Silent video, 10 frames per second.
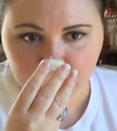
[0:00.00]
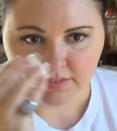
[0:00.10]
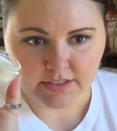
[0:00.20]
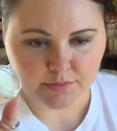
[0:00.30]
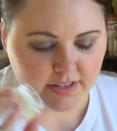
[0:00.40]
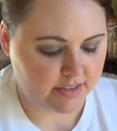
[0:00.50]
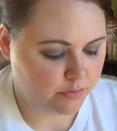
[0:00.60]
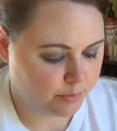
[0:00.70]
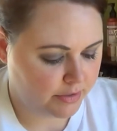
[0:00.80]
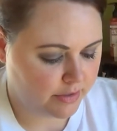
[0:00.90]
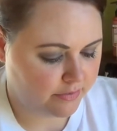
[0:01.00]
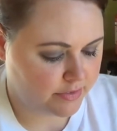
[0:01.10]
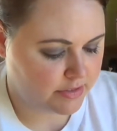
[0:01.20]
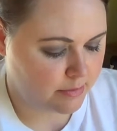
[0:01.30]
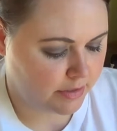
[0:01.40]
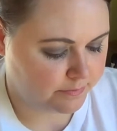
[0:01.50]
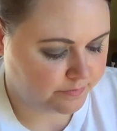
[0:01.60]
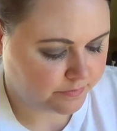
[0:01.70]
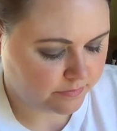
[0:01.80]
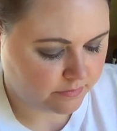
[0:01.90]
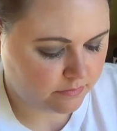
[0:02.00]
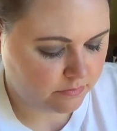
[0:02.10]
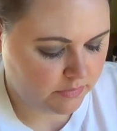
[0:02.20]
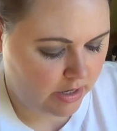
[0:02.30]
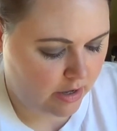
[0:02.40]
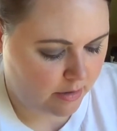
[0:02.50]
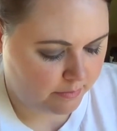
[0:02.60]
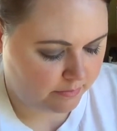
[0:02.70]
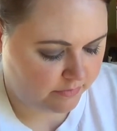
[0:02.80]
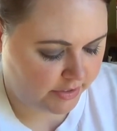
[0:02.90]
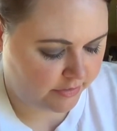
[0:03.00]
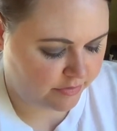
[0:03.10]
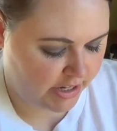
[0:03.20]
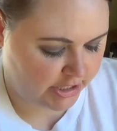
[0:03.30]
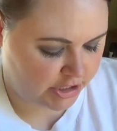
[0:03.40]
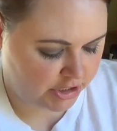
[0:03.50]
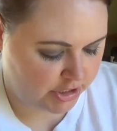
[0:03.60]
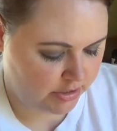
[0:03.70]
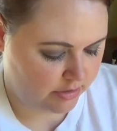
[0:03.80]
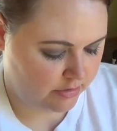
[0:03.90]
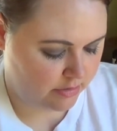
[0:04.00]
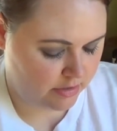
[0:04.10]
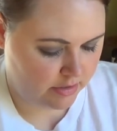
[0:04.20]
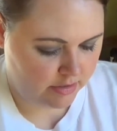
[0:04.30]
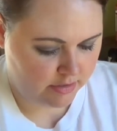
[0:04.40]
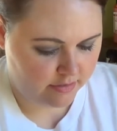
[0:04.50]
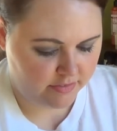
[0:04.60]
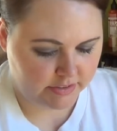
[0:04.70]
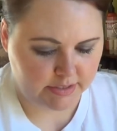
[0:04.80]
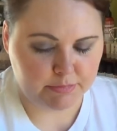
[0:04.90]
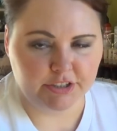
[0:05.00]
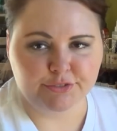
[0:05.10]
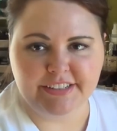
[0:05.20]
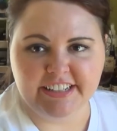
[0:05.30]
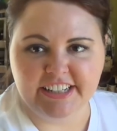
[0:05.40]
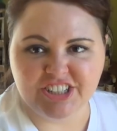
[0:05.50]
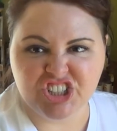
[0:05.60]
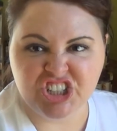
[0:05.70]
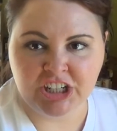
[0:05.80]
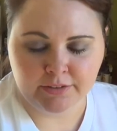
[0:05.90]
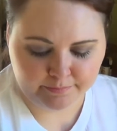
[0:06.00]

This one I think will be great for summer. Um, very fresh, very margarita-ish.